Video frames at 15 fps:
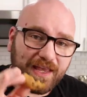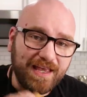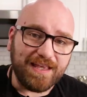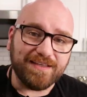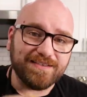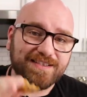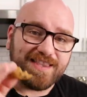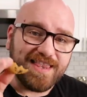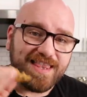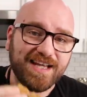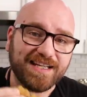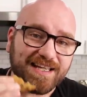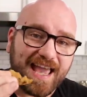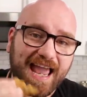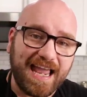Is
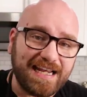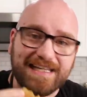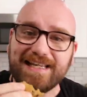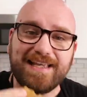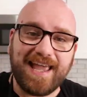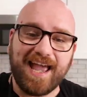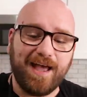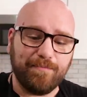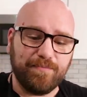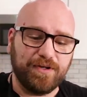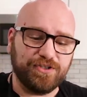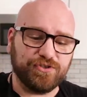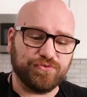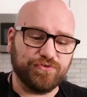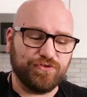the candy cap
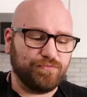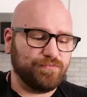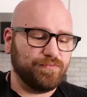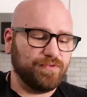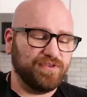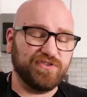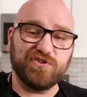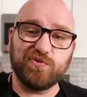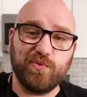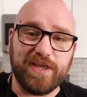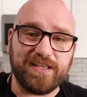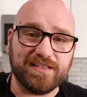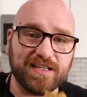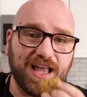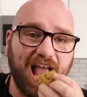mushroom
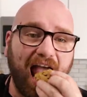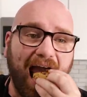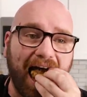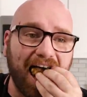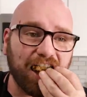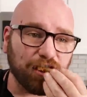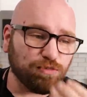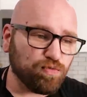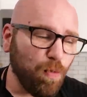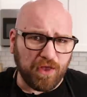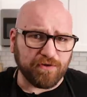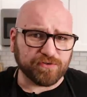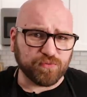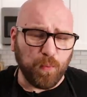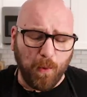sweet?
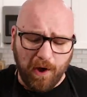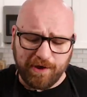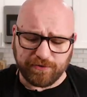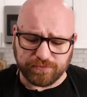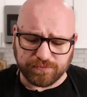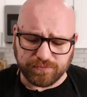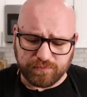That is wild.